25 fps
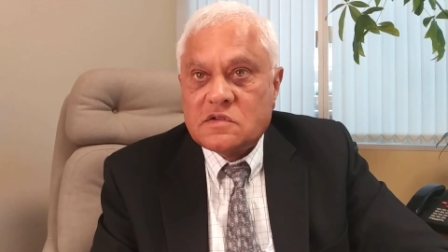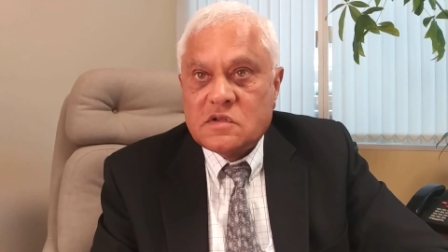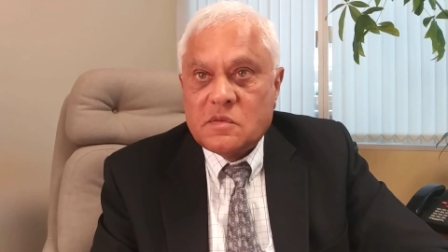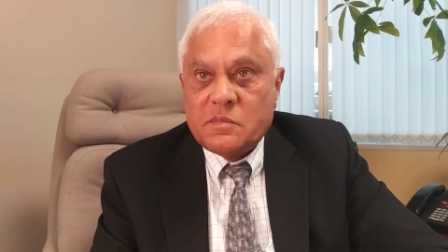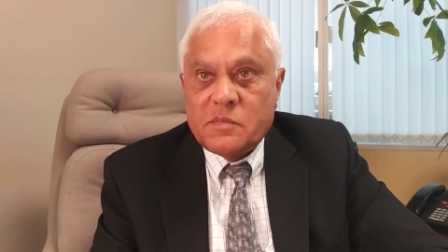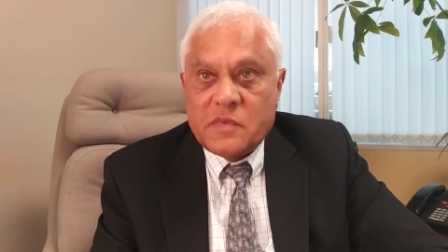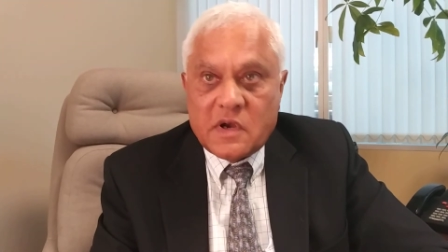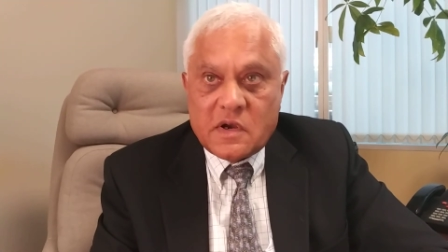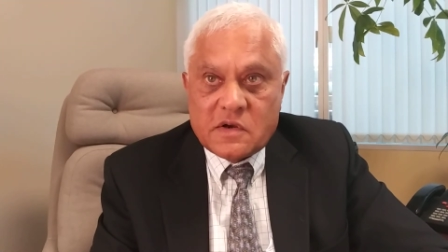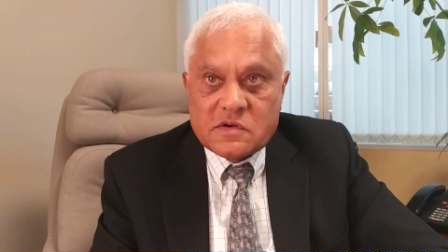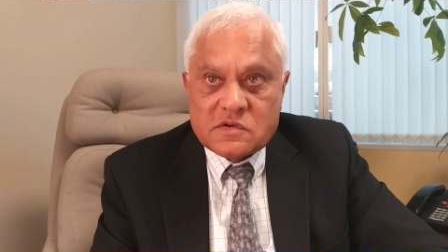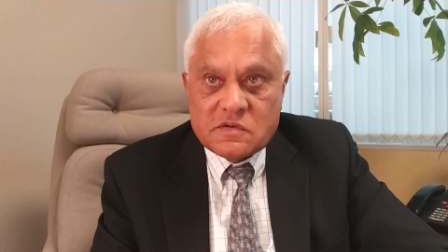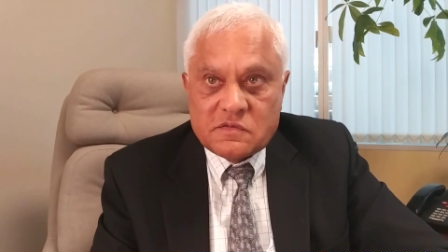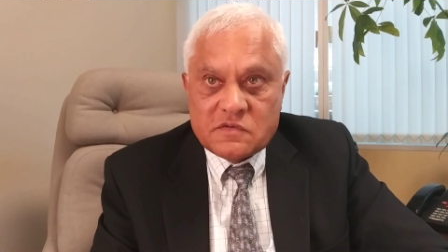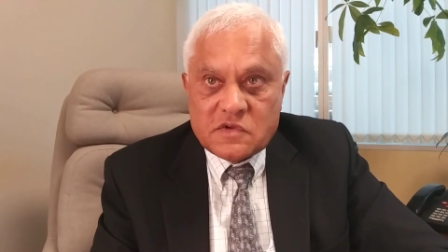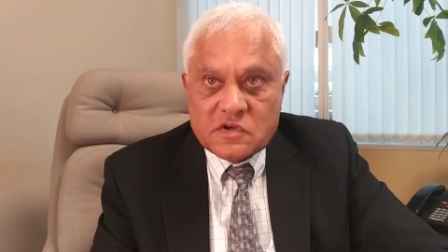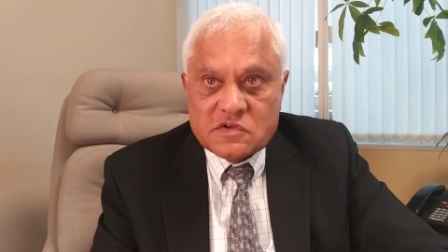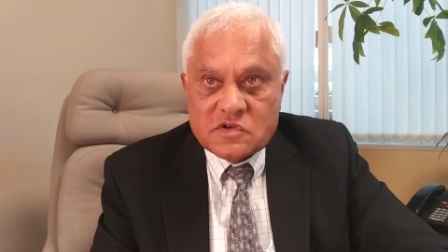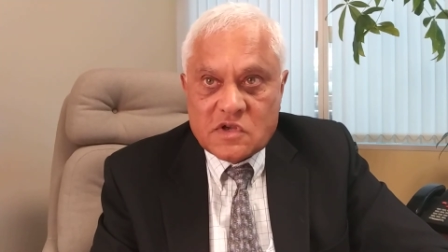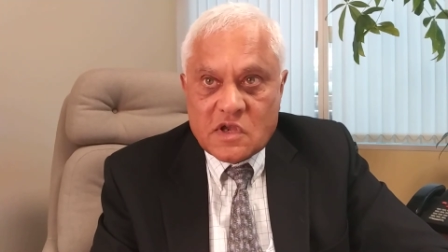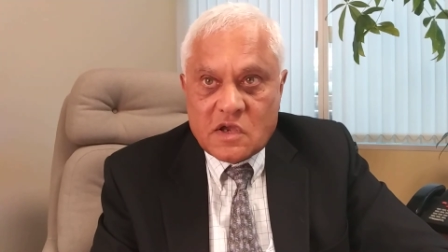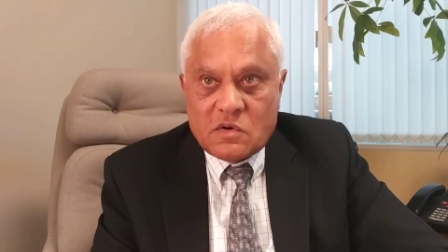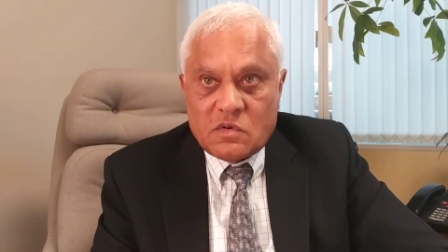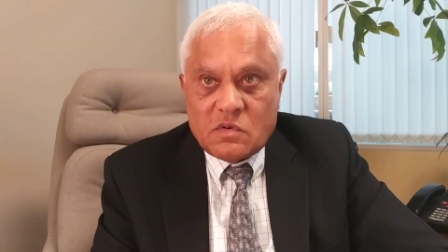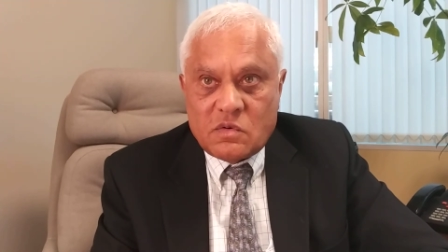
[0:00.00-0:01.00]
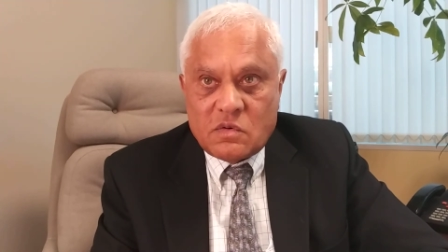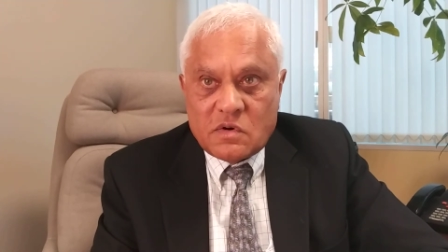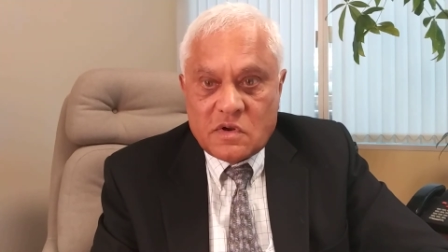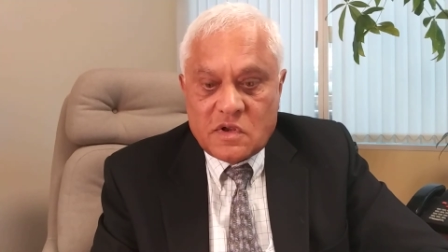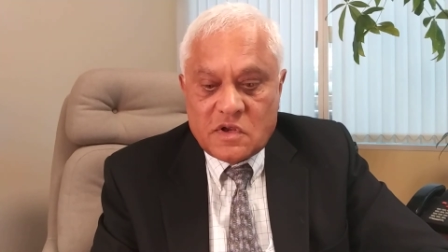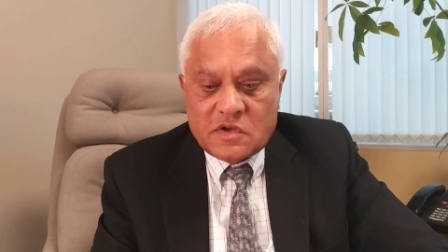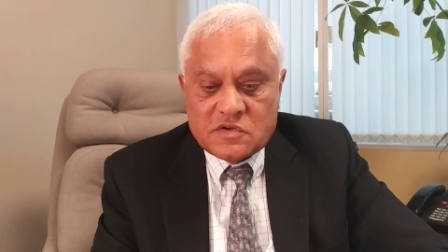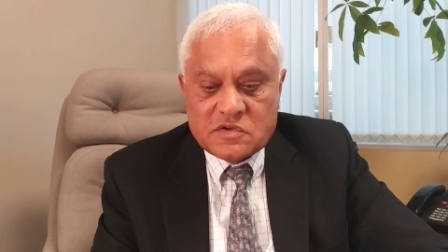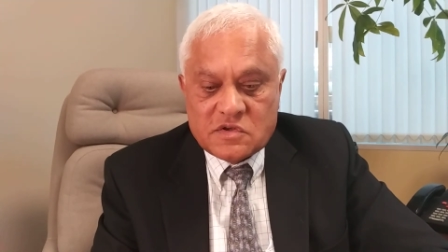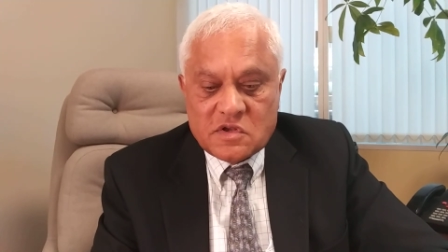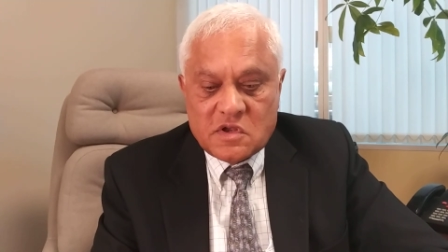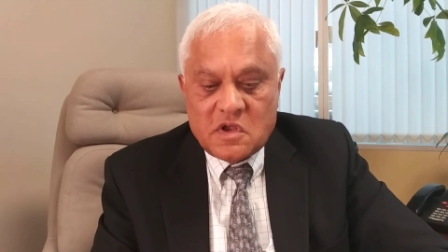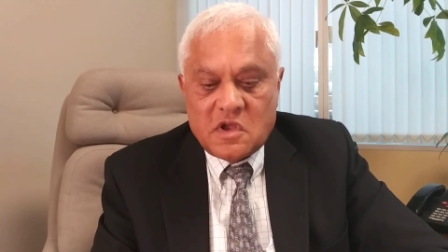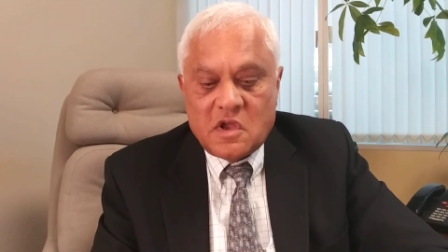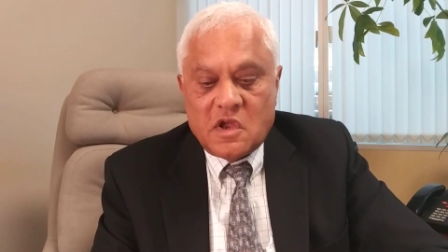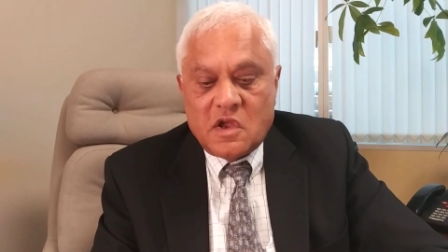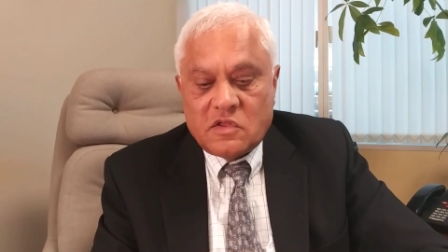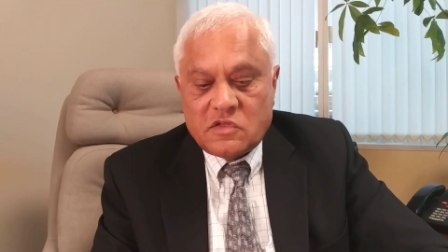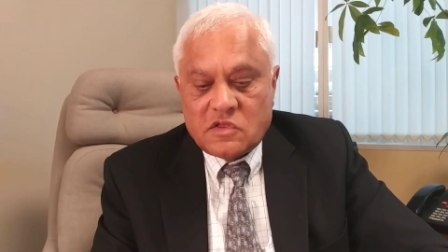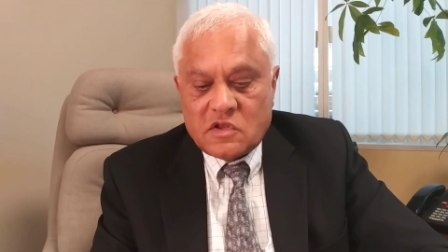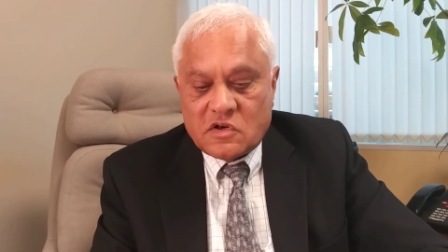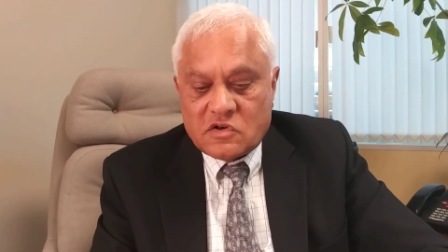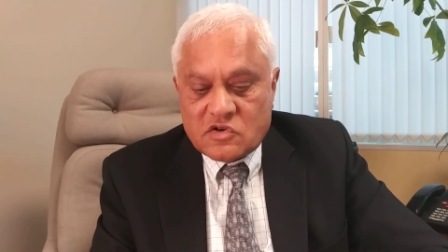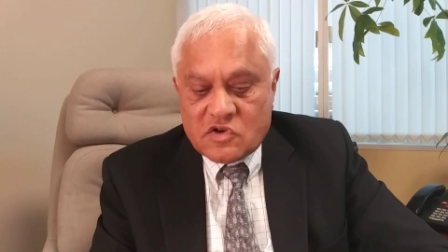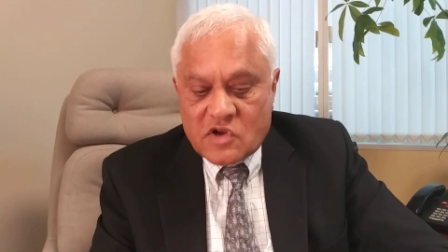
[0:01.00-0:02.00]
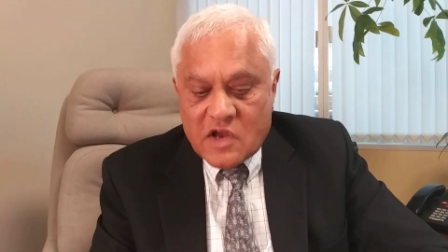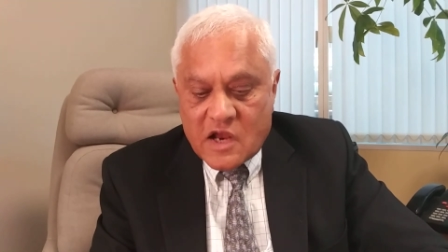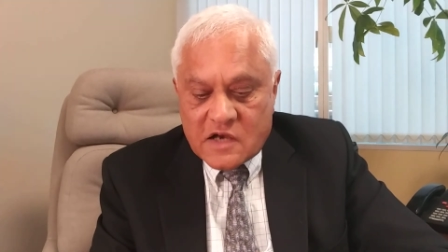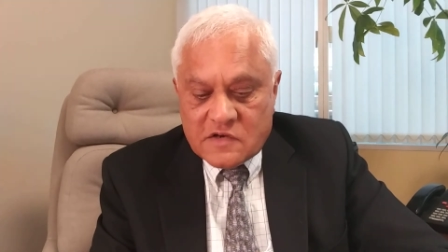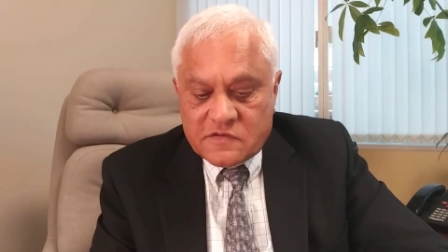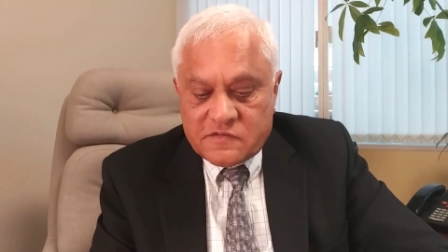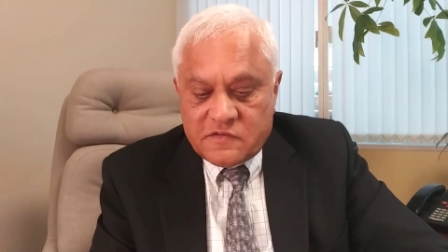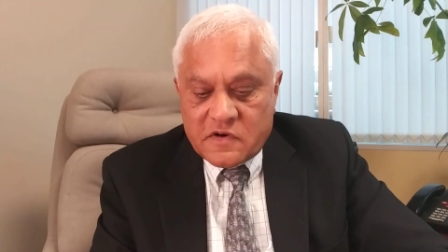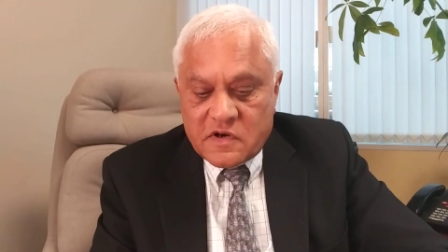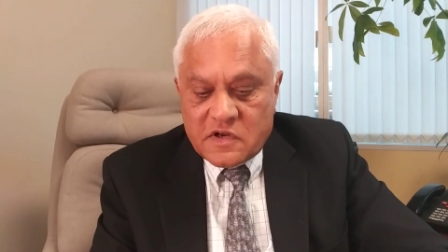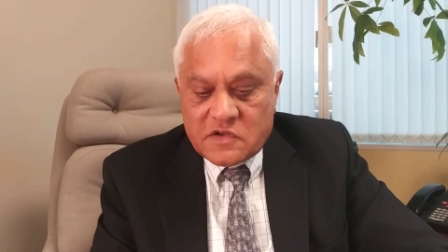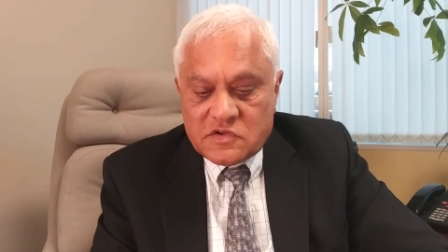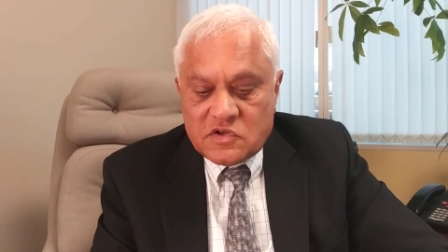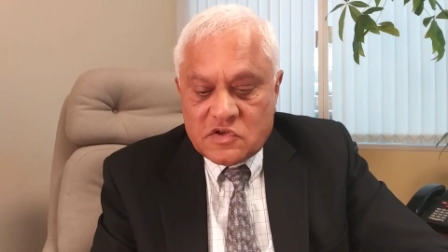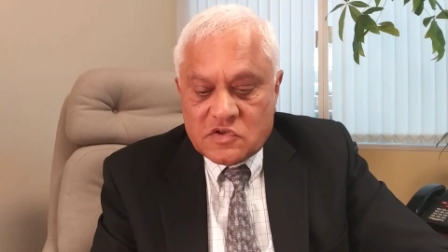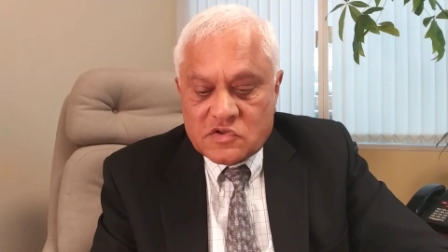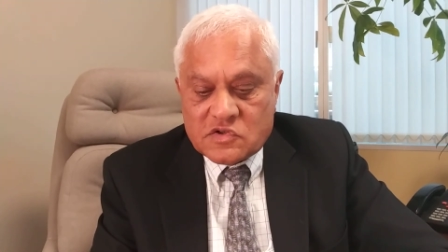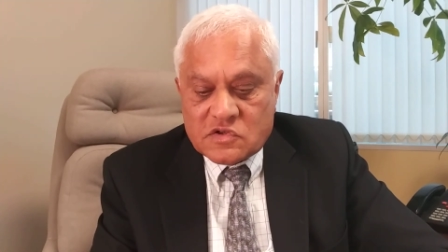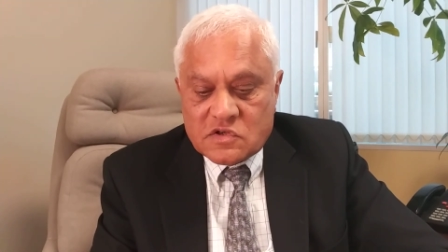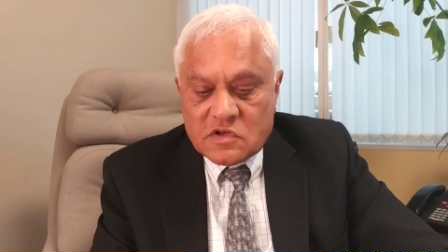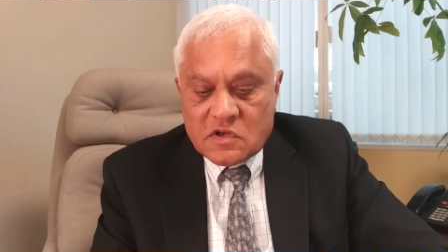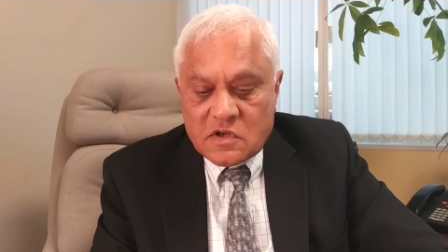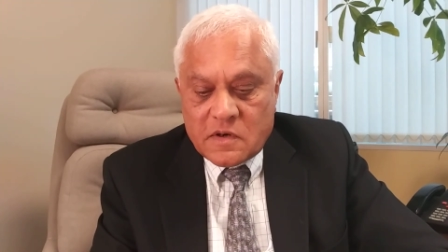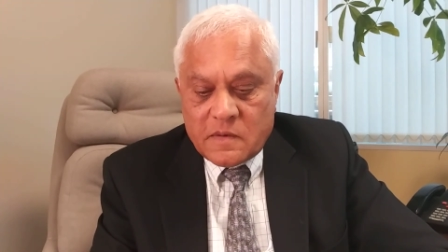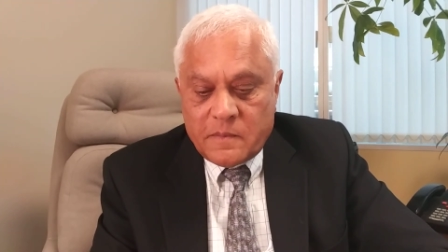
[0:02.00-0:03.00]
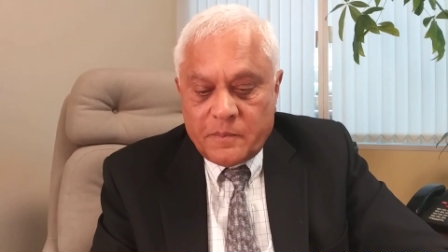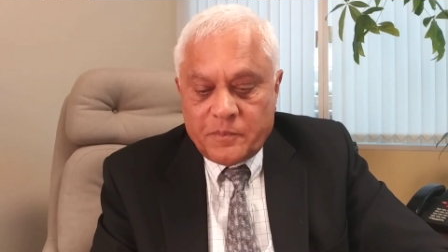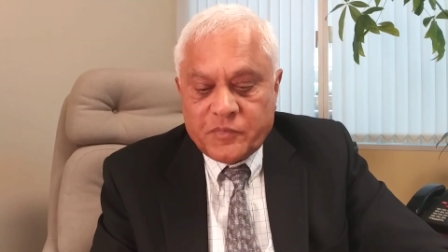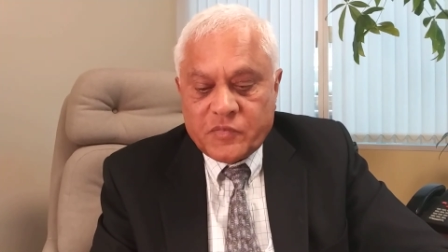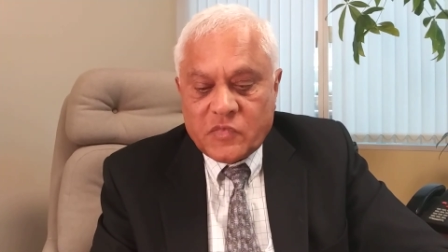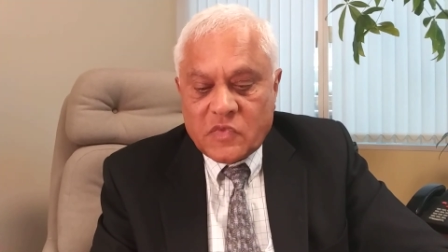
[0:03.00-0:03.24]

the minutes of the shareholders, the transfer register,